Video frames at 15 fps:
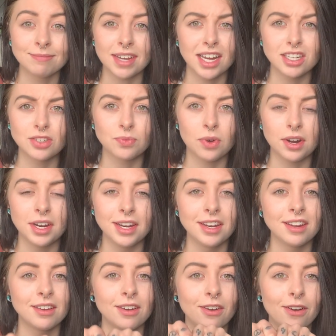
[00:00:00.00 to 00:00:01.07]
I just
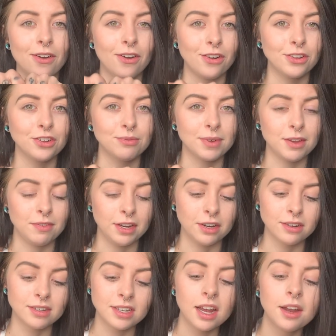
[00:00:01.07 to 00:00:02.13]
wanted all of my
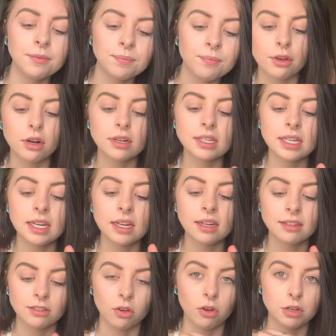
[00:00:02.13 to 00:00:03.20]
fingers done. 13
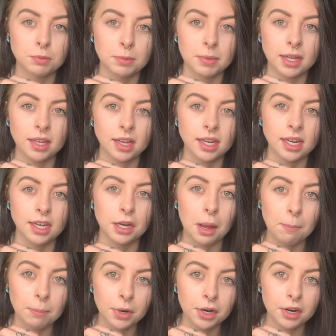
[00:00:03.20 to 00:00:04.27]
has always been my lucky
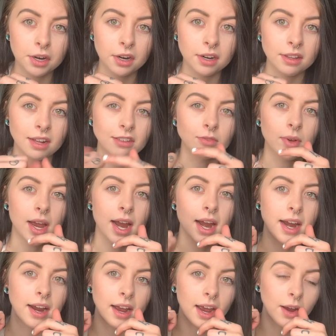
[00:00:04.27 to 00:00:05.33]
number. That's
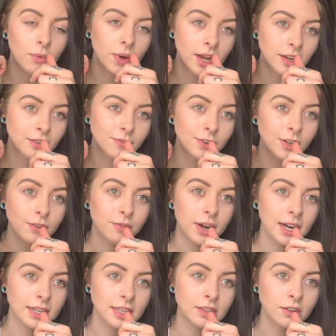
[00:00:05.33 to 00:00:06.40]
why I went for the
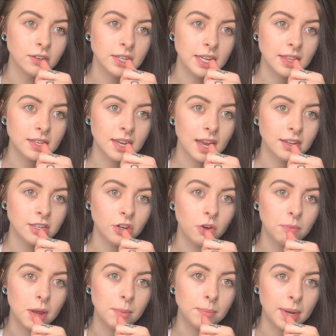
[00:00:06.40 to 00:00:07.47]
Friday the 13th tattoo
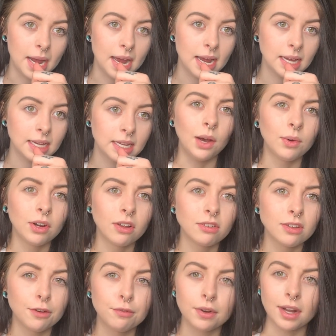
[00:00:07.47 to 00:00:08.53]
on my back. That one
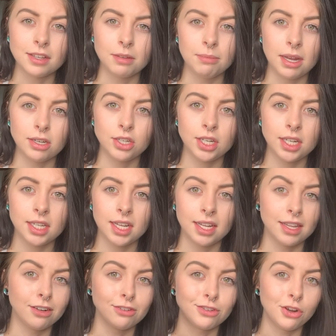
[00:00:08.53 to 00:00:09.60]
also I forgot to mention
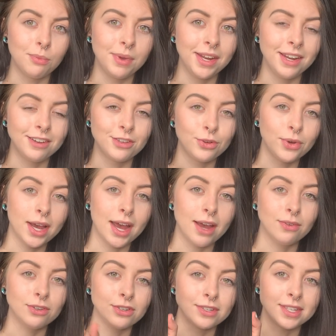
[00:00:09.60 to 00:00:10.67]
that there's no meaning to it. I
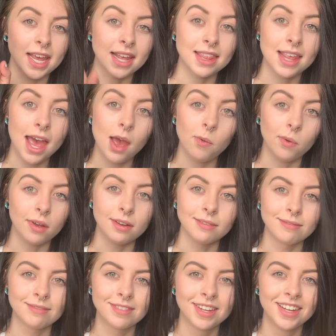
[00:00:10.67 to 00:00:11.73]
was just like, that
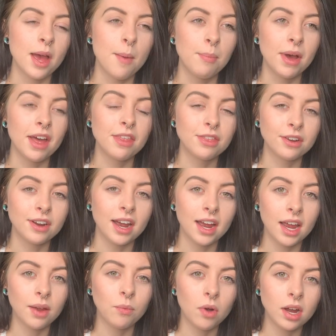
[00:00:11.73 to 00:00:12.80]
one. But
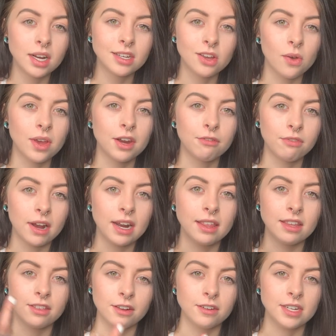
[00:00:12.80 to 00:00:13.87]
I wanted to go get a Friday the
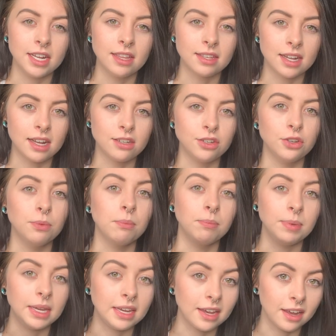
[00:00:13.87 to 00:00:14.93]
13th tattoo
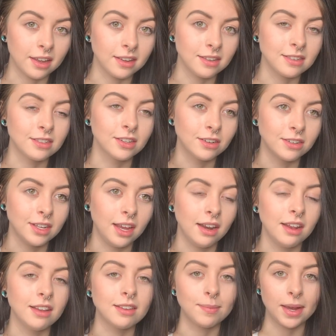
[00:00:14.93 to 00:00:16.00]
because
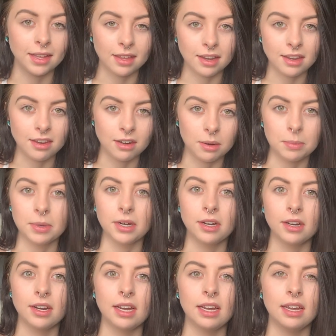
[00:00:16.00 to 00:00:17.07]
13 is my lucky
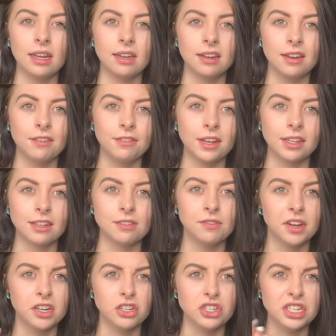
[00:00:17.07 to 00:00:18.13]
number. And I feel like that's
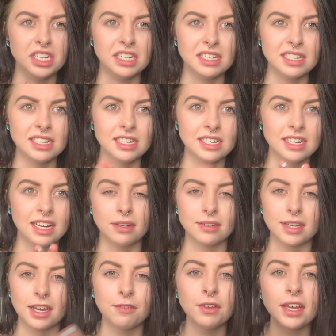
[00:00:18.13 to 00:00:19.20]
very cheesy because
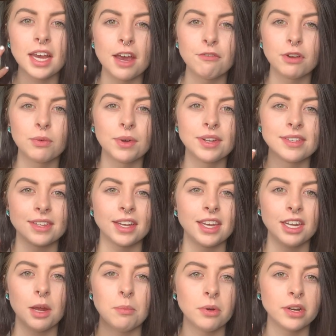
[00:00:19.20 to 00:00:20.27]
I feel like everyone's lucky
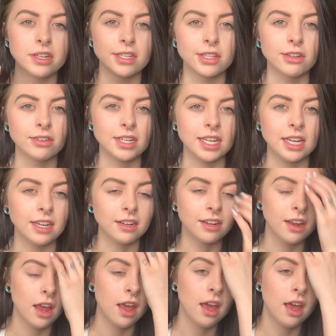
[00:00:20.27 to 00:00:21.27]
number is 13.